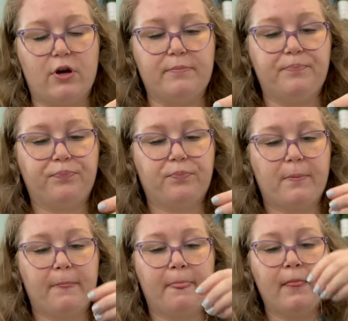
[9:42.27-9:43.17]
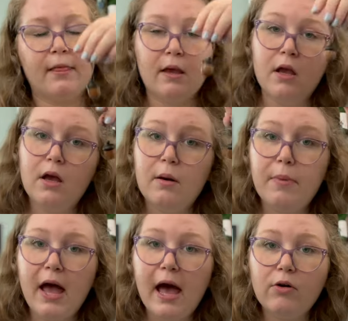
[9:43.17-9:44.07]
on.
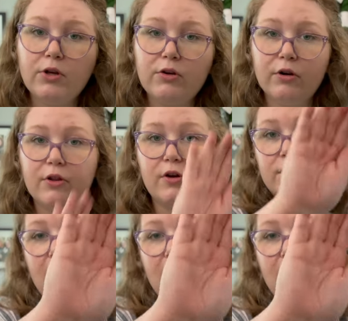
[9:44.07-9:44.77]
But how cute are those?